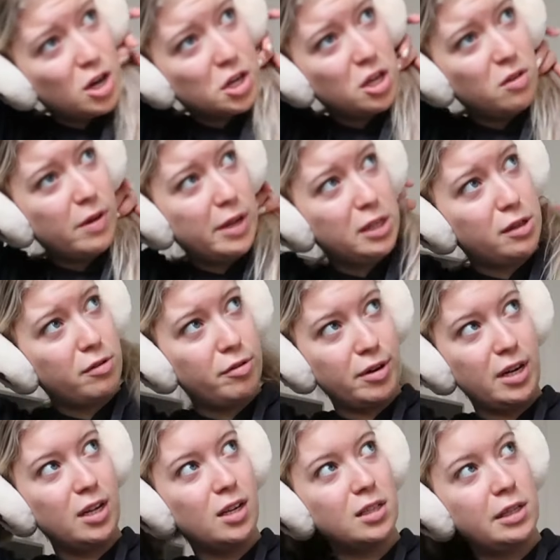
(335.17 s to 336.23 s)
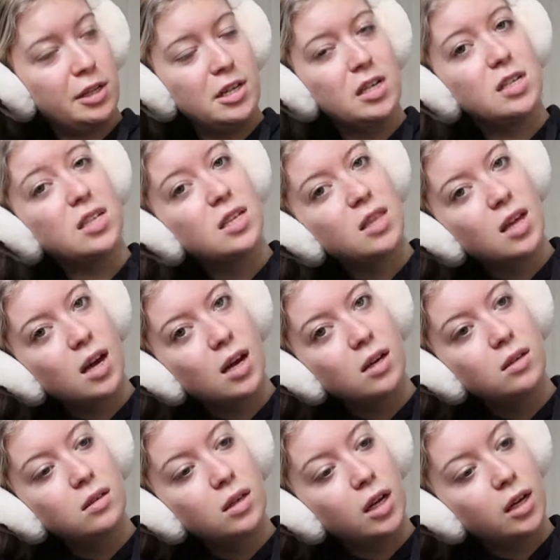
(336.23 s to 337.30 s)
talking you guys through it, because I already did
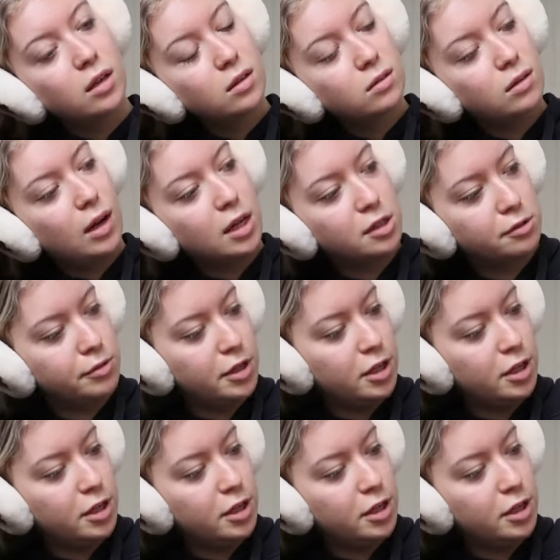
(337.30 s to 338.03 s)
that like last